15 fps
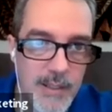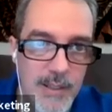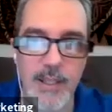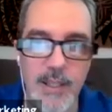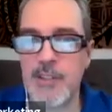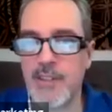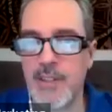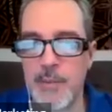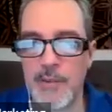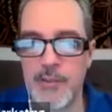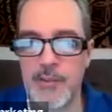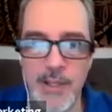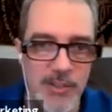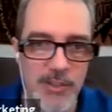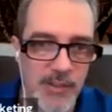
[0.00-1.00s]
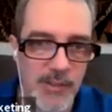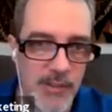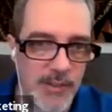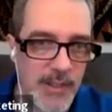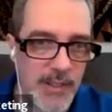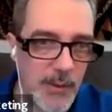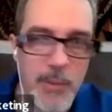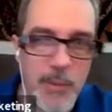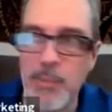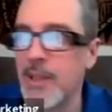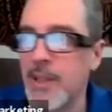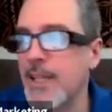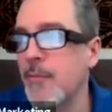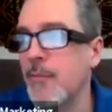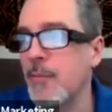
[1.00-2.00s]
Let me just demonstrate, I know you
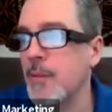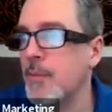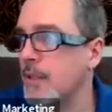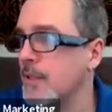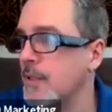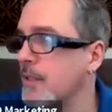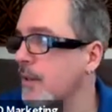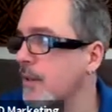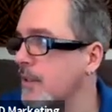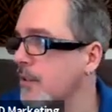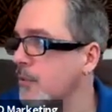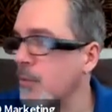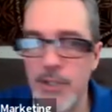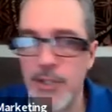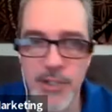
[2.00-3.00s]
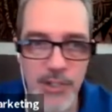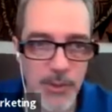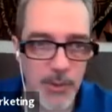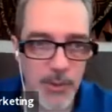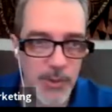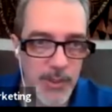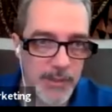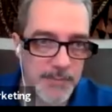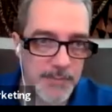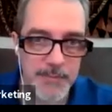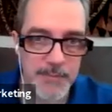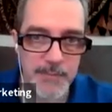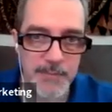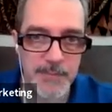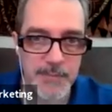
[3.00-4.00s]
believe me, but you know, I just want to you.
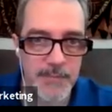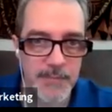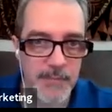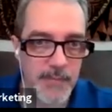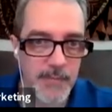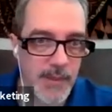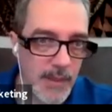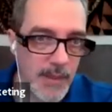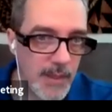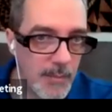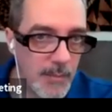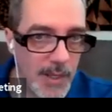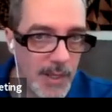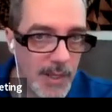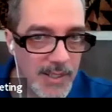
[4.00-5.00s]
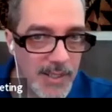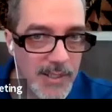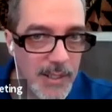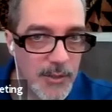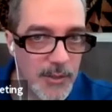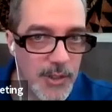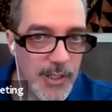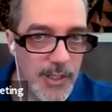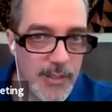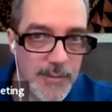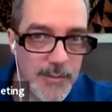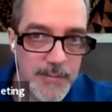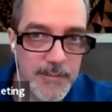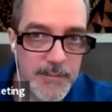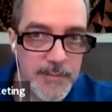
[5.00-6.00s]
My detail sheet,
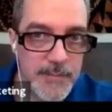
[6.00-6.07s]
